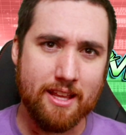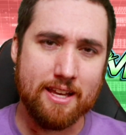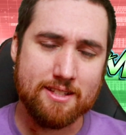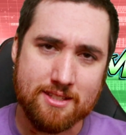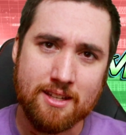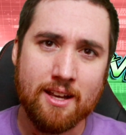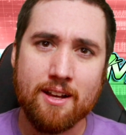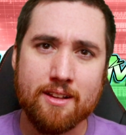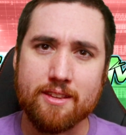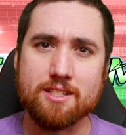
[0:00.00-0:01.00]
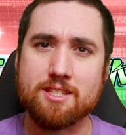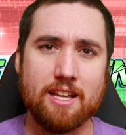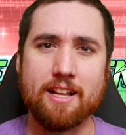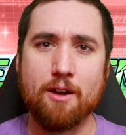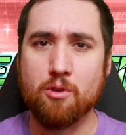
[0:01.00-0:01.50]
this
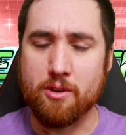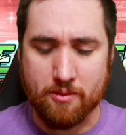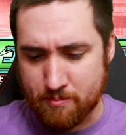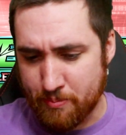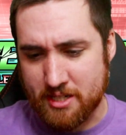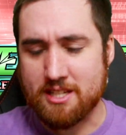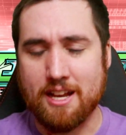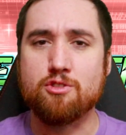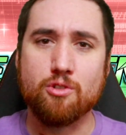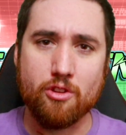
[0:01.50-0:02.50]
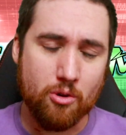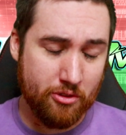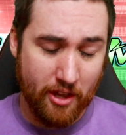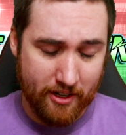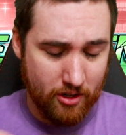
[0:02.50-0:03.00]
thing that would be central to the whole
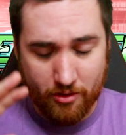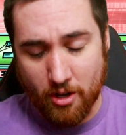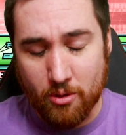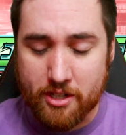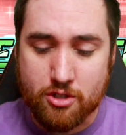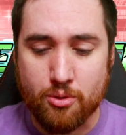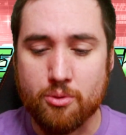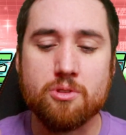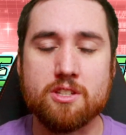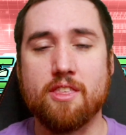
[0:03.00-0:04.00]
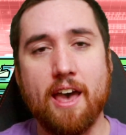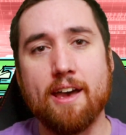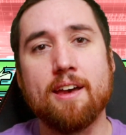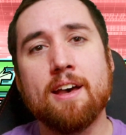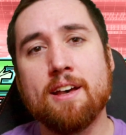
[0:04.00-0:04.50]
thing. No, the only truth to
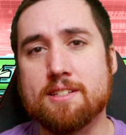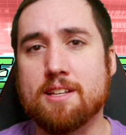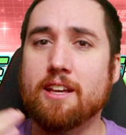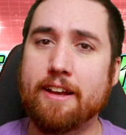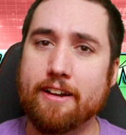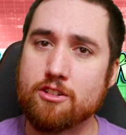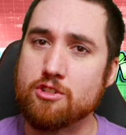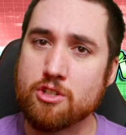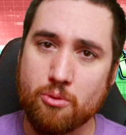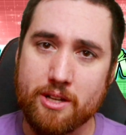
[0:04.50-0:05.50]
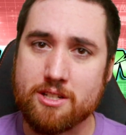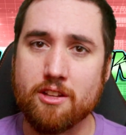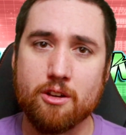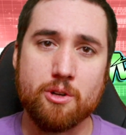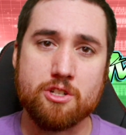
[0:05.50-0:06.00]
that is that the character Switch in
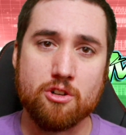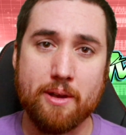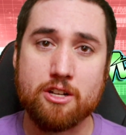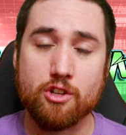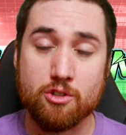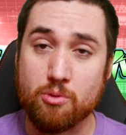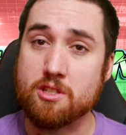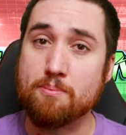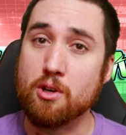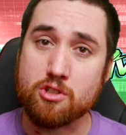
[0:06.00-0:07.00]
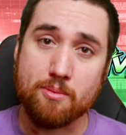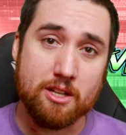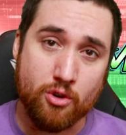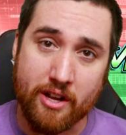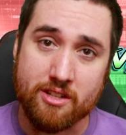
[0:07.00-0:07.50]
the original Matrix was supposed to be a
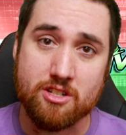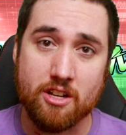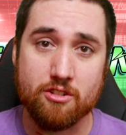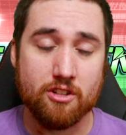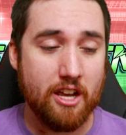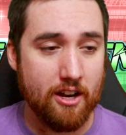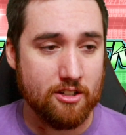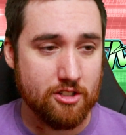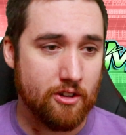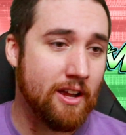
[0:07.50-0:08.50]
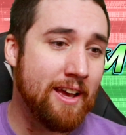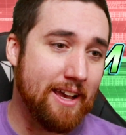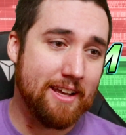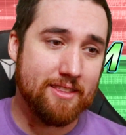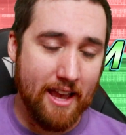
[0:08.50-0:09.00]
transgendered character,
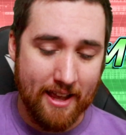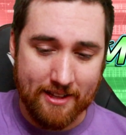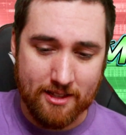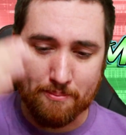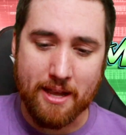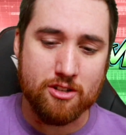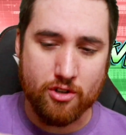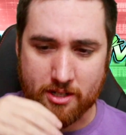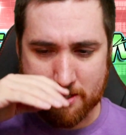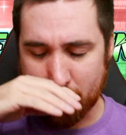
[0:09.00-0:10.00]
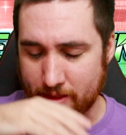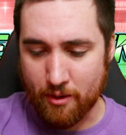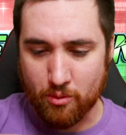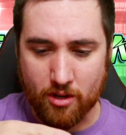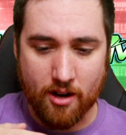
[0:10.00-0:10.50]
in that in the Matrix they
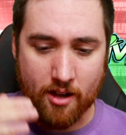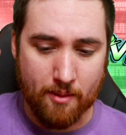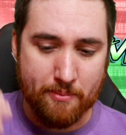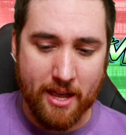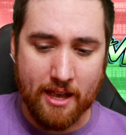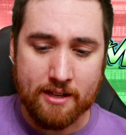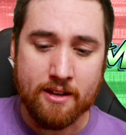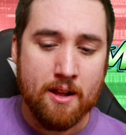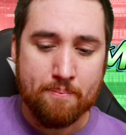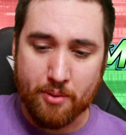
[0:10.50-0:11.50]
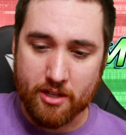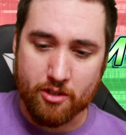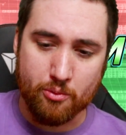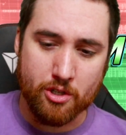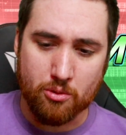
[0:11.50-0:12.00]
were a man, but in
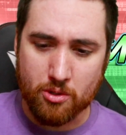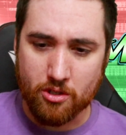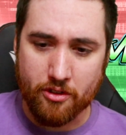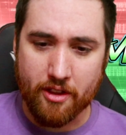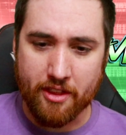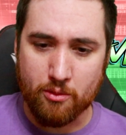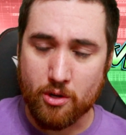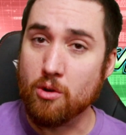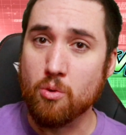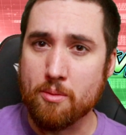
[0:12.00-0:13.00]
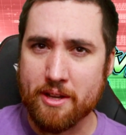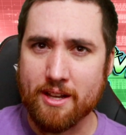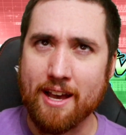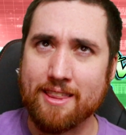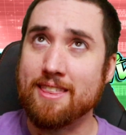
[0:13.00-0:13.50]
the real world they were a woman.
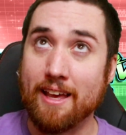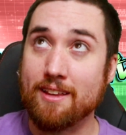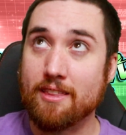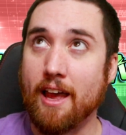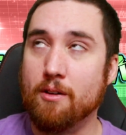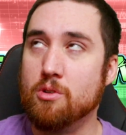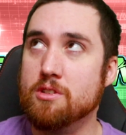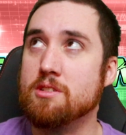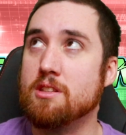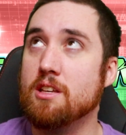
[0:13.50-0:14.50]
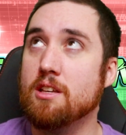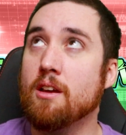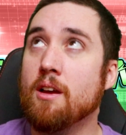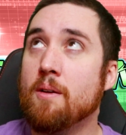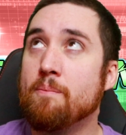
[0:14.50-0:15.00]
I think that was the
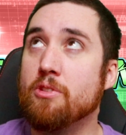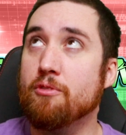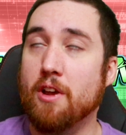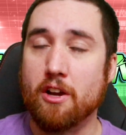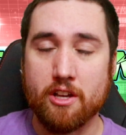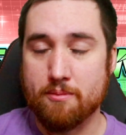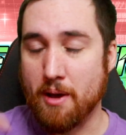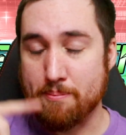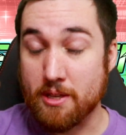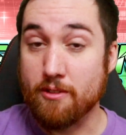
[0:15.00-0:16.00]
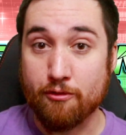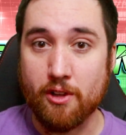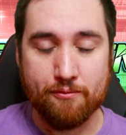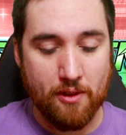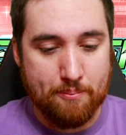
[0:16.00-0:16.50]
variant. It might be
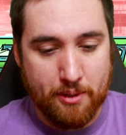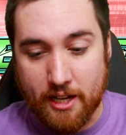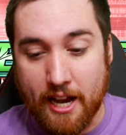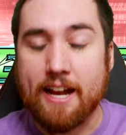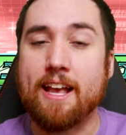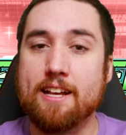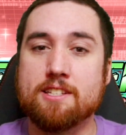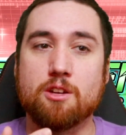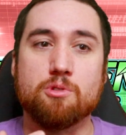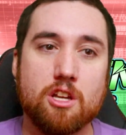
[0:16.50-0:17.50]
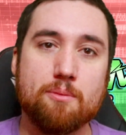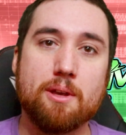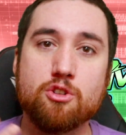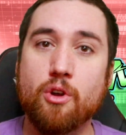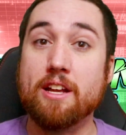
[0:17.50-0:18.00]
flip-flop, but in any case, there was going to be
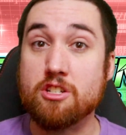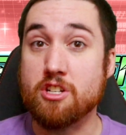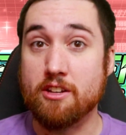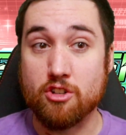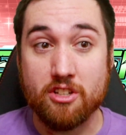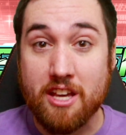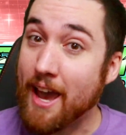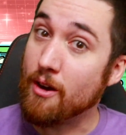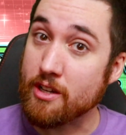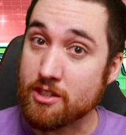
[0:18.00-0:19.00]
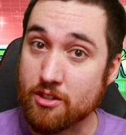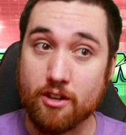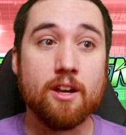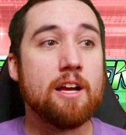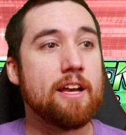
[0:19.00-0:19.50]
a transgendered
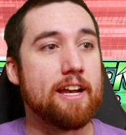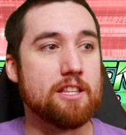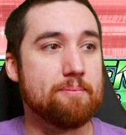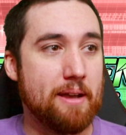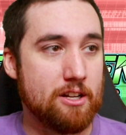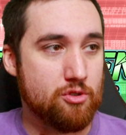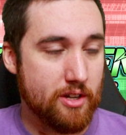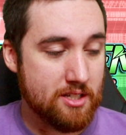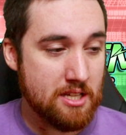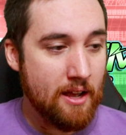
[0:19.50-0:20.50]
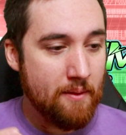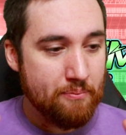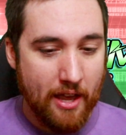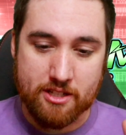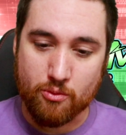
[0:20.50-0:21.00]
character in the Matrix
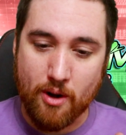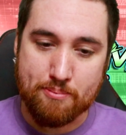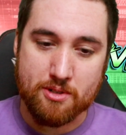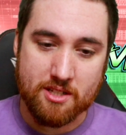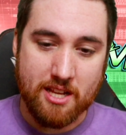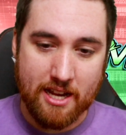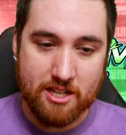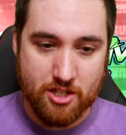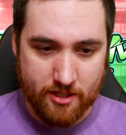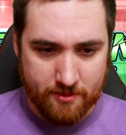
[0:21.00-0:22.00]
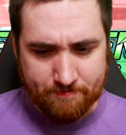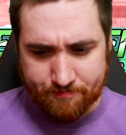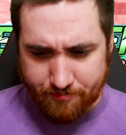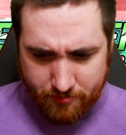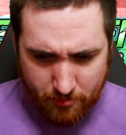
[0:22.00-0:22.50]
as a representation
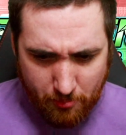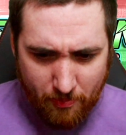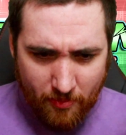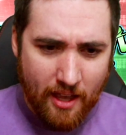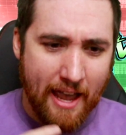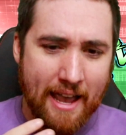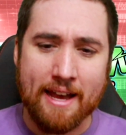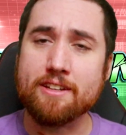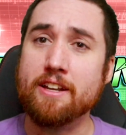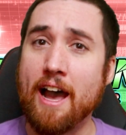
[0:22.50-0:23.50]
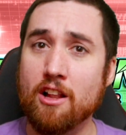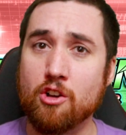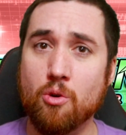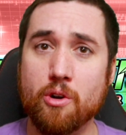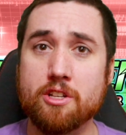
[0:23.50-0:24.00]
and an
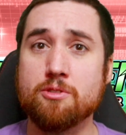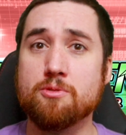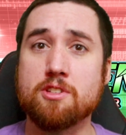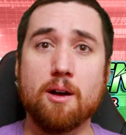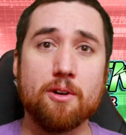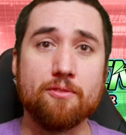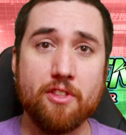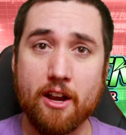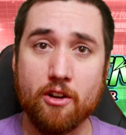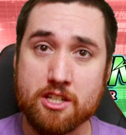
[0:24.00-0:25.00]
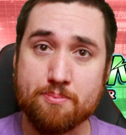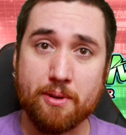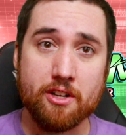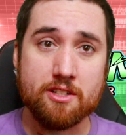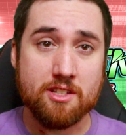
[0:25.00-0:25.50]
allegory to some of their
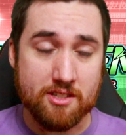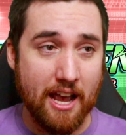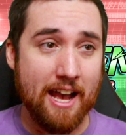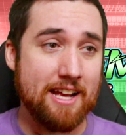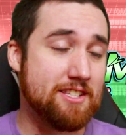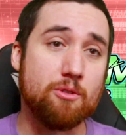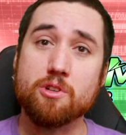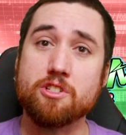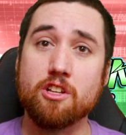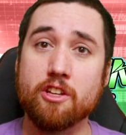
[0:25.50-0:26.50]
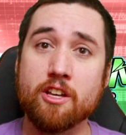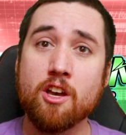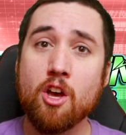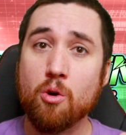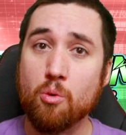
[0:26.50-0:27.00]
experiences as they were dealing
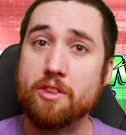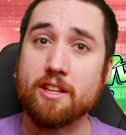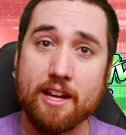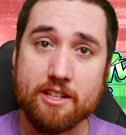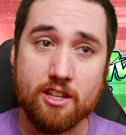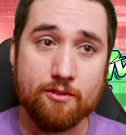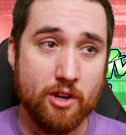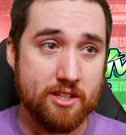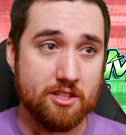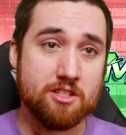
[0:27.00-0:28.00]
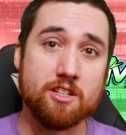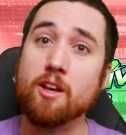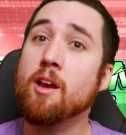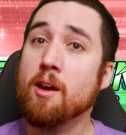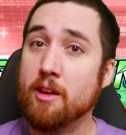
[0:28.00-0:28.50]
with the idea of transitioning
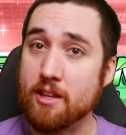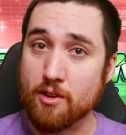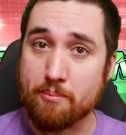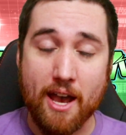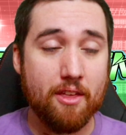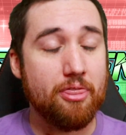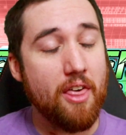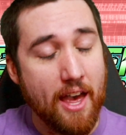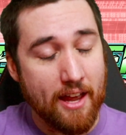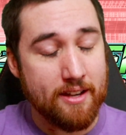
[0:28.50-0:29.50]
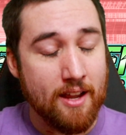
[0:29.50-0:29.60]
even back then.